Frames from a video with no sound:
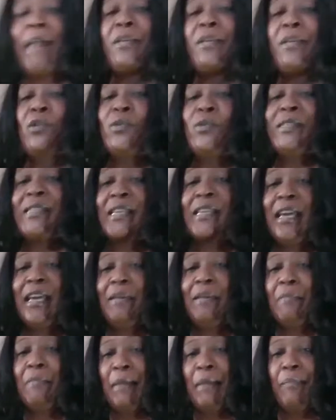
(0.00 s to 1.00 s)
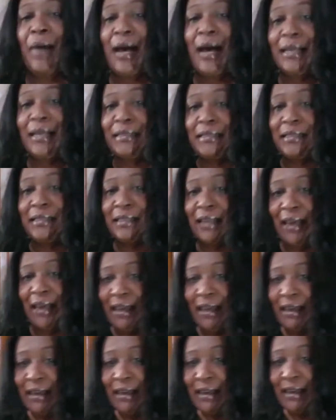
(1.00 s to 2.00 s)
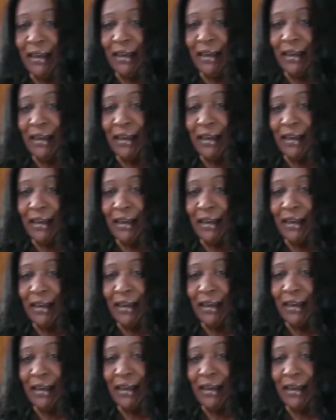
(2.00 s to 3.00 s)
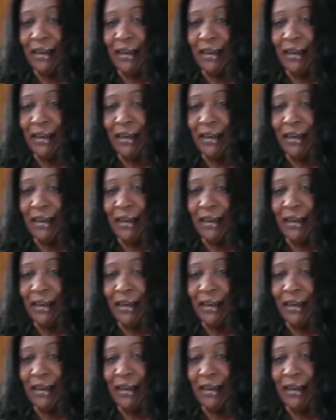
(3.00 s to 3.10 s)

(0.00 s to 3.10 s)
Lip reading: using in my pot today. Barbara